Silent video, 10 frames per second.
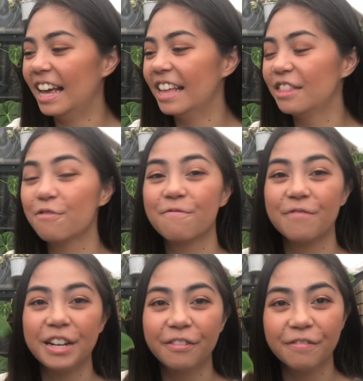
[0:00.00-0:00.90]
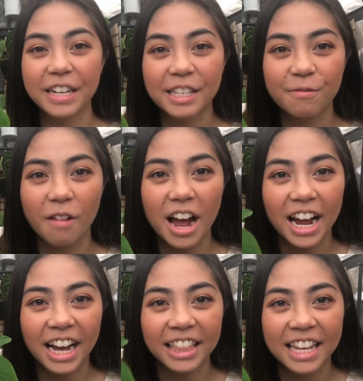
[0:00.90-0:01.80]
the real reason why
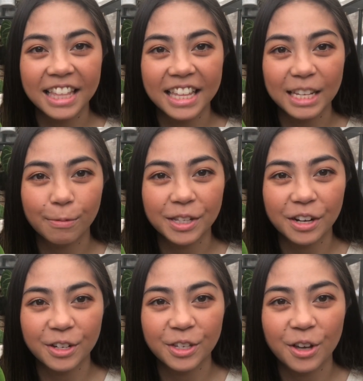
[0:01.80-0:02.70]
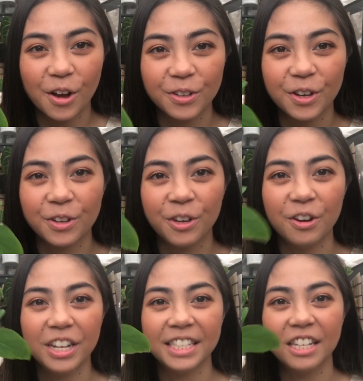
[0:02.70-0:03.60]
I think these ones are so cute
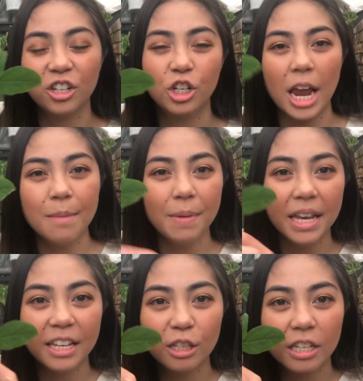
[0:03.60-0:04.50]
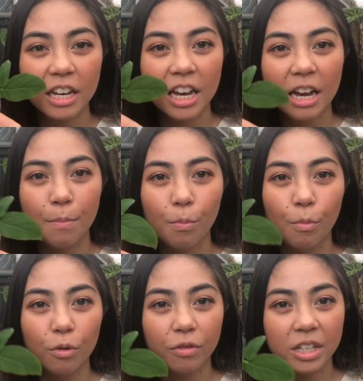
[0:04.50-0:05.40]
is the shape is
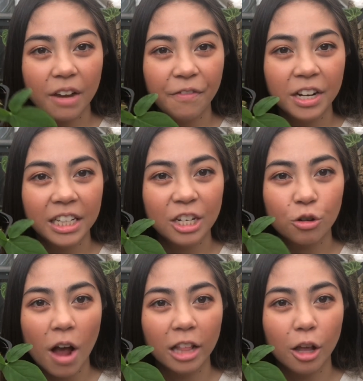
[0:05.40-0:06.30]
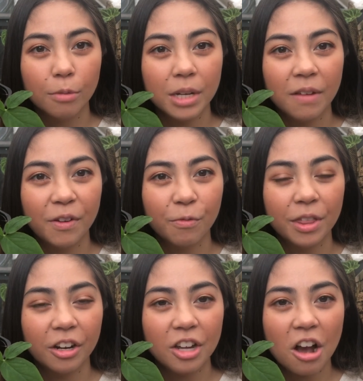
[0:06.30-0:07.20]
definitely tri-lobed even when
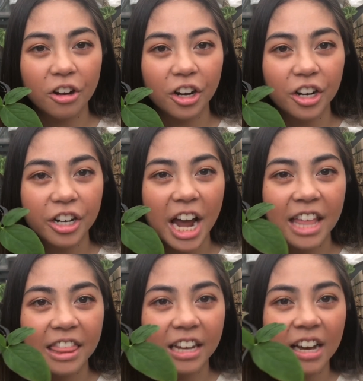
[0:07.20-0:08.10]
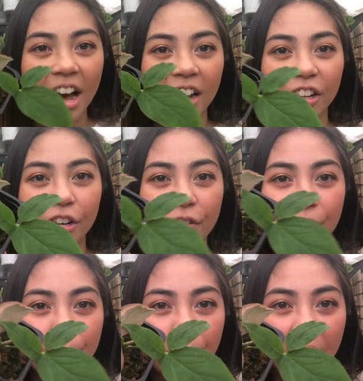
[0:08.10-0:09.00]
they're younger, and the color of
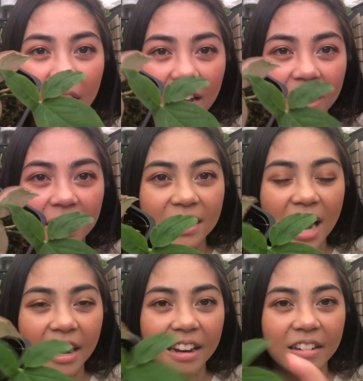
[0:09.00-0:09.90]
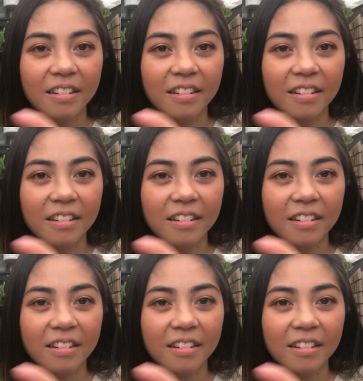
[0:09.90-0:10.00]
the pink, stunning.